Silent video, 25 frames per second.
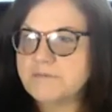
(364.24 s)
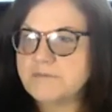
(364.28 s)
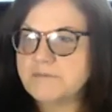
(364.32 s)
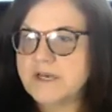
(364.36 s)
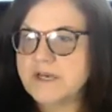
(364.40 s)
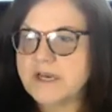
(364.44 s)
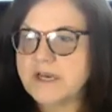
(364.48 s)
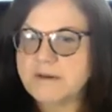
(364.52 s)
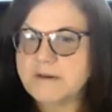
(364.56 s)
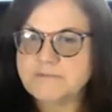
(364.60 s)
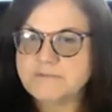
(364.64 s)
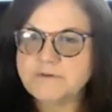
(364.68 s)

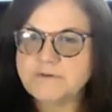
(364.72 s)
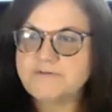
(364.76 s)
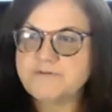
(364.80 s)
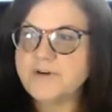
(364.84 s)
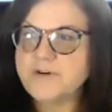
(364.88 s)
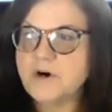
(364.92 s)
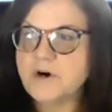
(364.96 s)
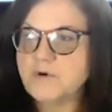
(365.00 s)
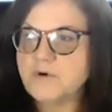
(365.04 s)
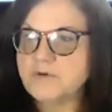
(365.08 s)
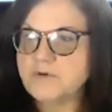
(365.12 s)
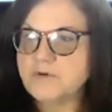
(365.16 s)
pick up the
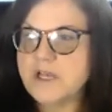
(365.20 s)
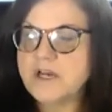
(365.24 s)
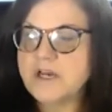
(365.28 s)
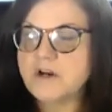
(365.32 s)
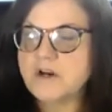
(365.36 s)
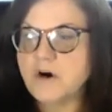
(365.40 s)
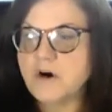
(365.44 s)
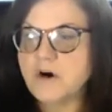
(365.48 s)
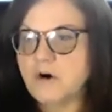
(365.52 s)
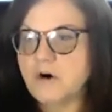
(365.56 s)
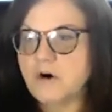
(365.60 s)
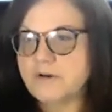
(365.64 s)
phone and
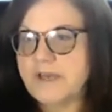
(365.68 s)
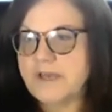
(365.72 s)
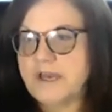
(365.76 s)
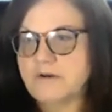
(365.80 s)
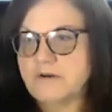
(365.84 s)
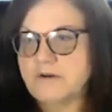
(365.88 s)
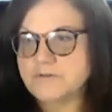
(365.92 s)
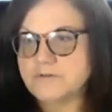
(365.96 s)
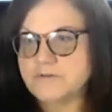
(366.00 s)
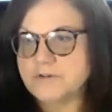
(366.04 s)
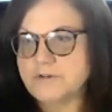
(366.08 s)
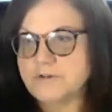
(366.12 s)
call
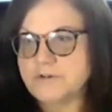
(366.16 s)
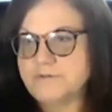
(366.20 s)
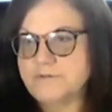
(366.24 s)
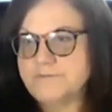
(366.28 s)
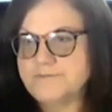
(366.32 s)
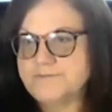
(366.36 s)
counsel.